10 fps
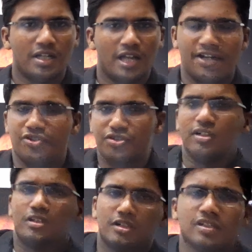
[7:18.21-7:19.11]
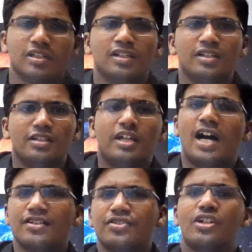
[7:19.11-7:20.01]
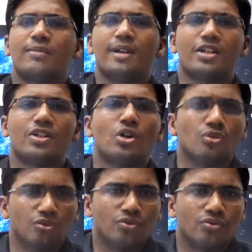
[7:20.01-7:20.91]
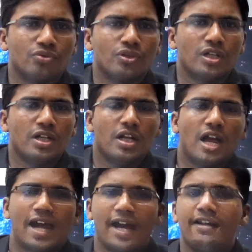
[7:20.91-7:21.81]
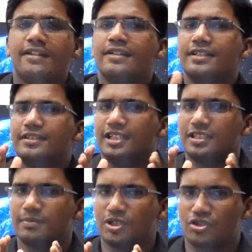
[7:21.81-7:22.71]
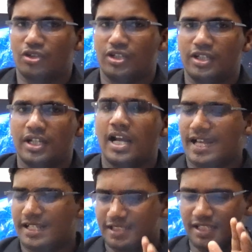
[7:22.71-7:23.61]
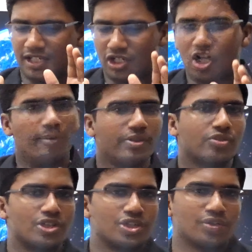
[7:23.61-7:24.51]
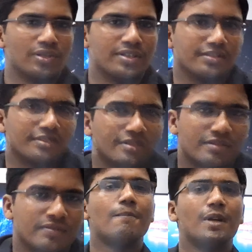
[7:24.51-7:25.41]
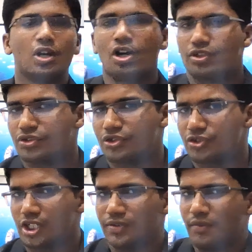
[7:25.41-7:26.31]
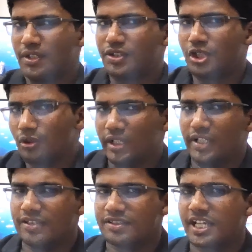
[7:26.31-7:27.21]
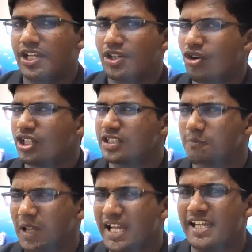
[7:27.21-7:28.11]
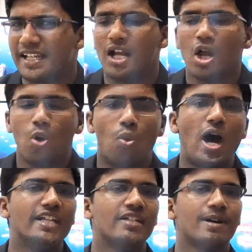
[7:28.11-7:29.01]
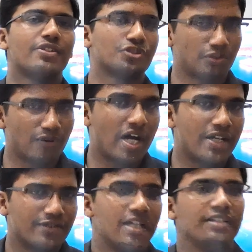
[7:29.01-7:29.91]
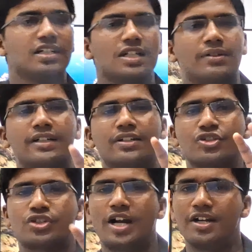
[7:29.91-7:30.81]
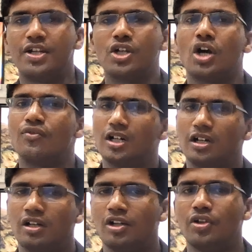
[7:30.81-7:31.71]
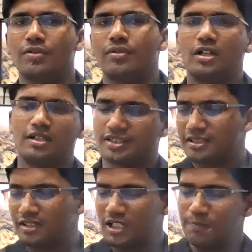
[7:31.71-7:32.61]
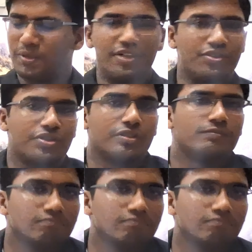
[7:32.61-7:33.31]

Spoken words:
And still, the answer remains unknown. And this mystery has enormous consequences. Because if our theories cannot explain why the matter survived, then our understanding of the early universe is incomplete.